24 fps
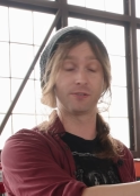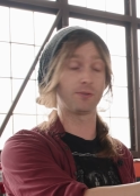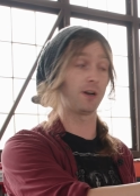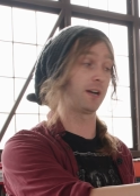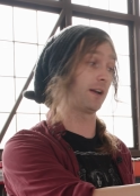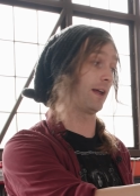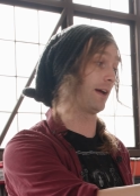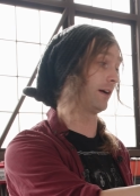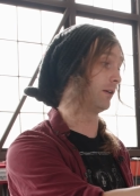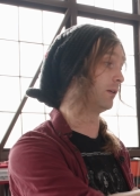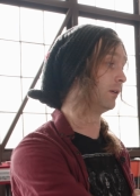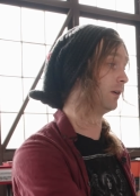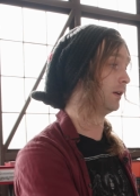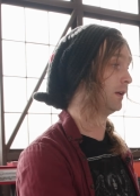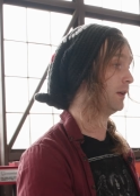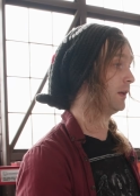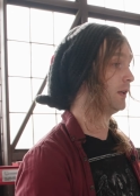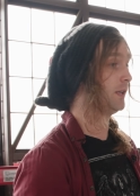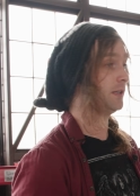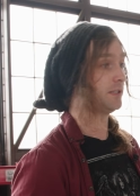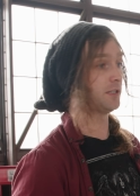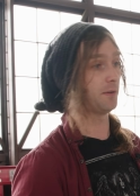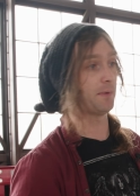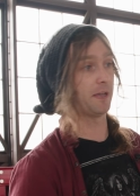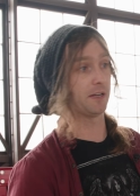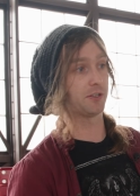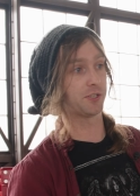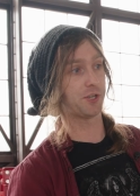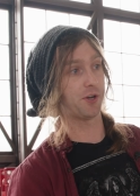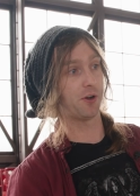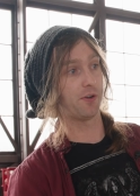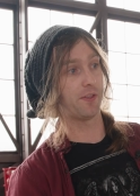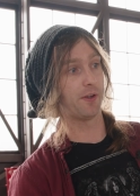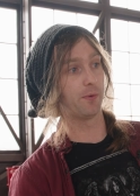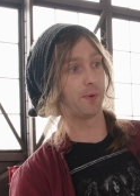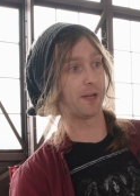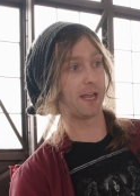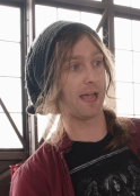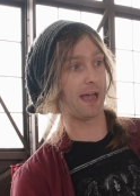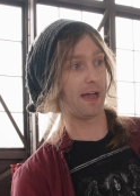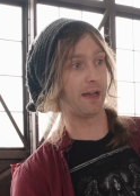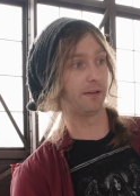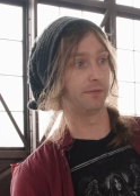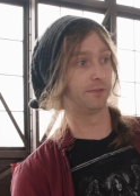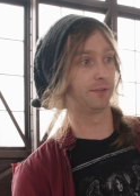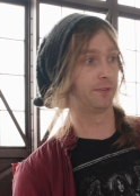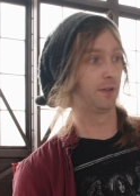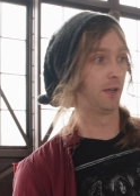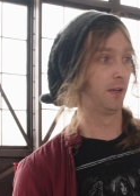right now to make sure that we have